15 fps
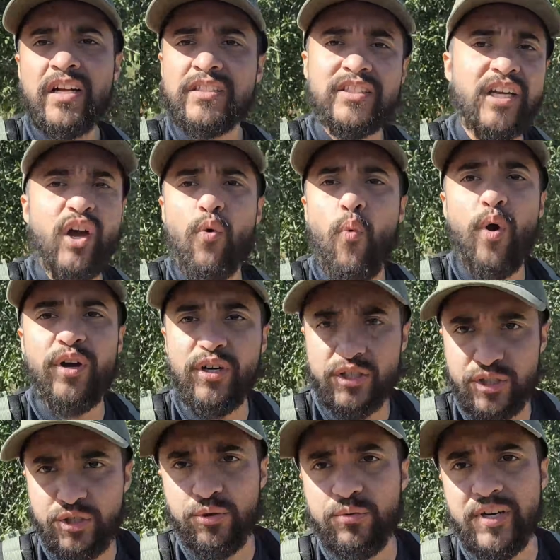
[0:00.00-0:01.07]
It's like 1 or
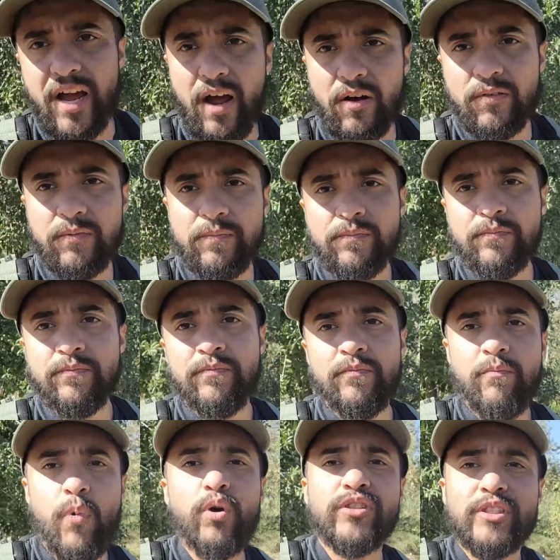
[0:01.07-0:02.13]
2 now.
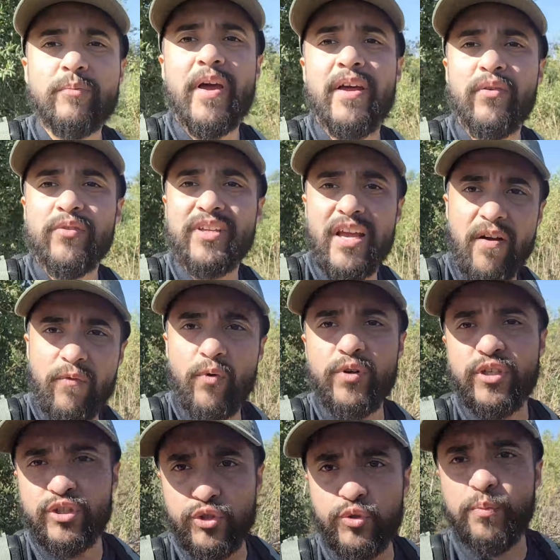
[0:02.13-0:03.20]
Most men only have 1
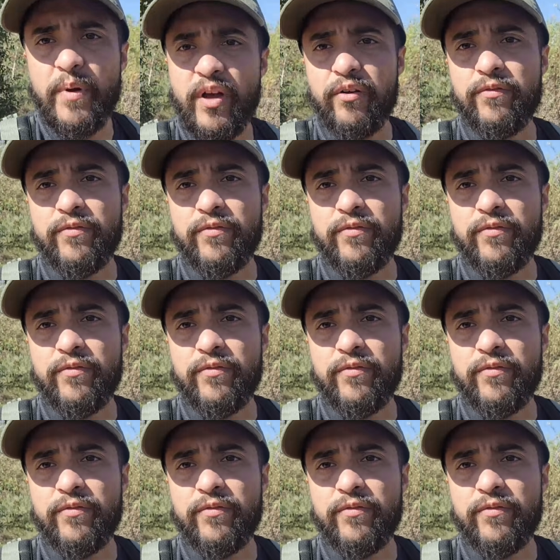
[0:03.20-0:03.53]
or 2 male